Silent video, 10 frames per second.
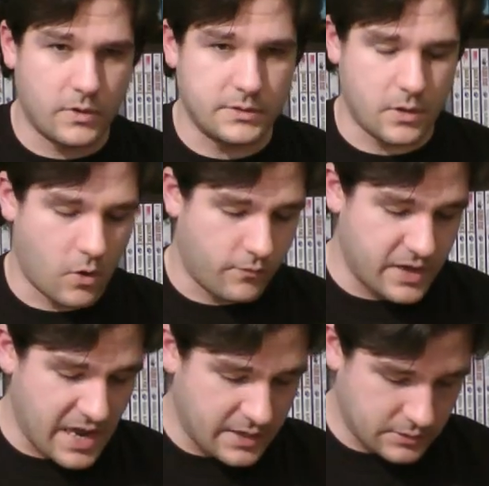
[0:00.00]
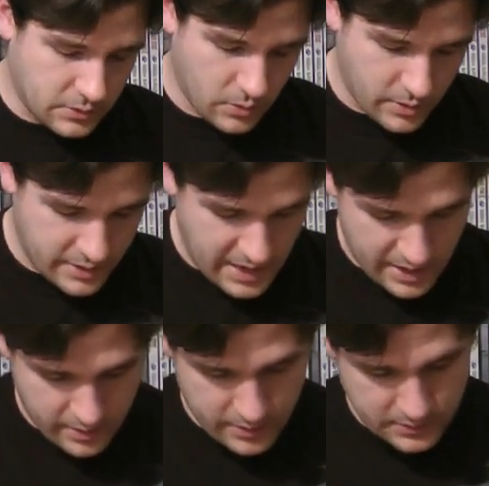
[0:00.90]
what is it, OVA story.
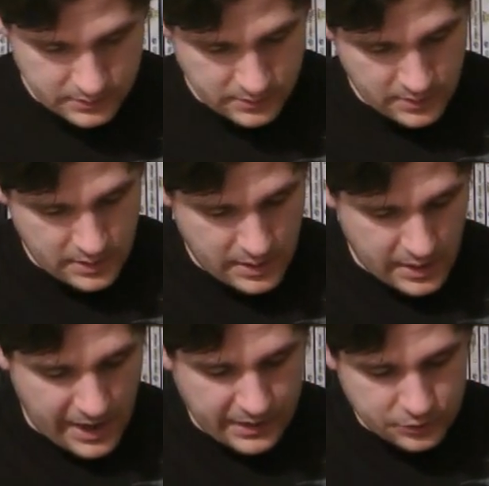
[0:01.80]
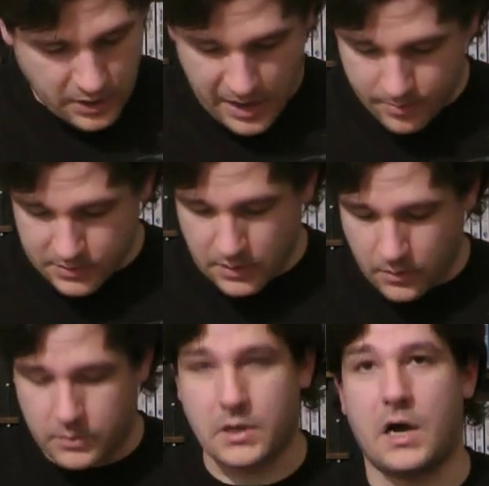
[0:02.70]
Yeah, there it is. Extra
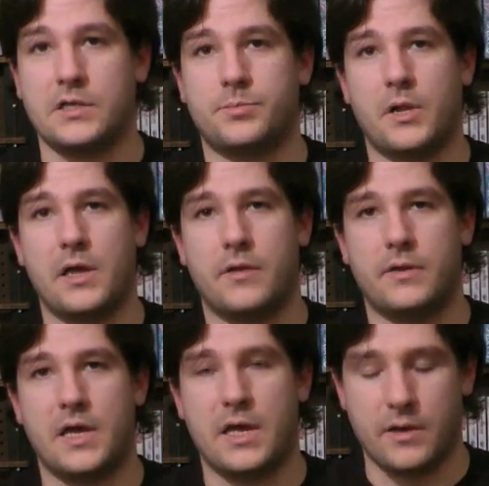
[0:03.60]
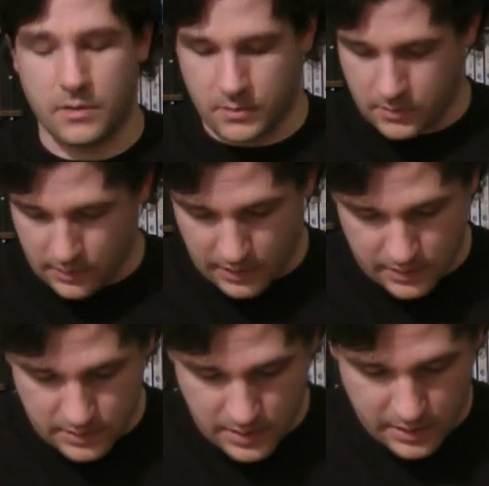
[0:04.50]
episode, Cosplay of the Dead.
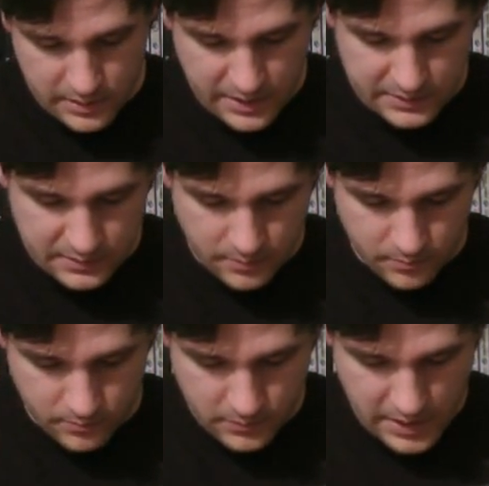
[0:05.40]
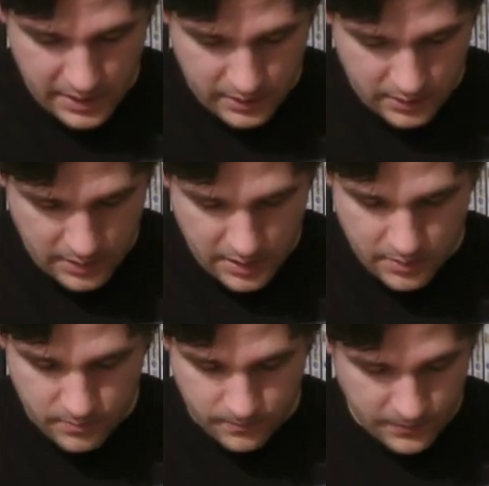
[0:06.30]
And it has them, like,
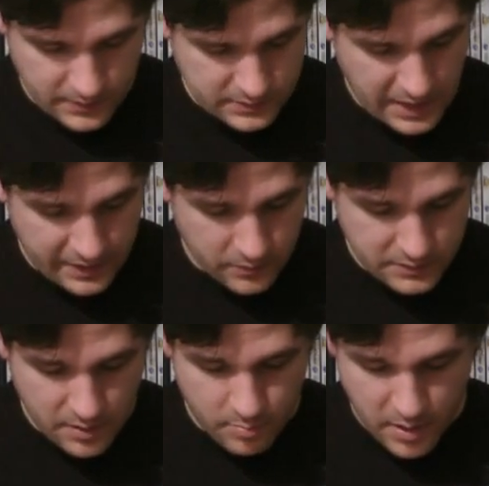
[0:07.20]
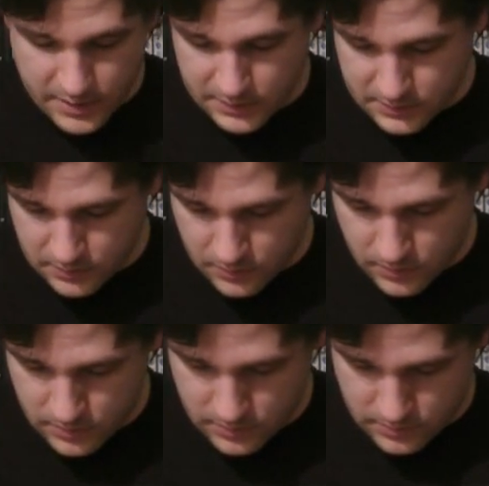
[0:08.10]
in... Psycho's in a bunny
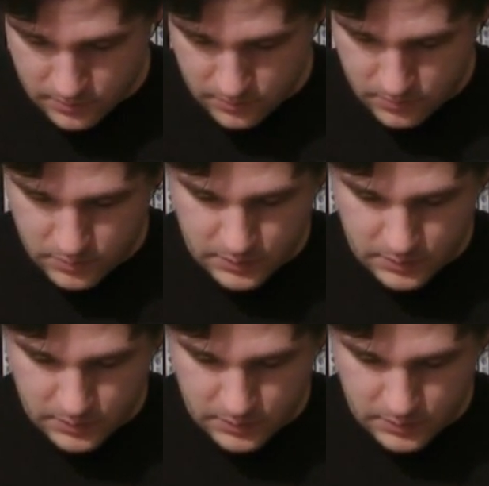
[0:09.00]
suit, and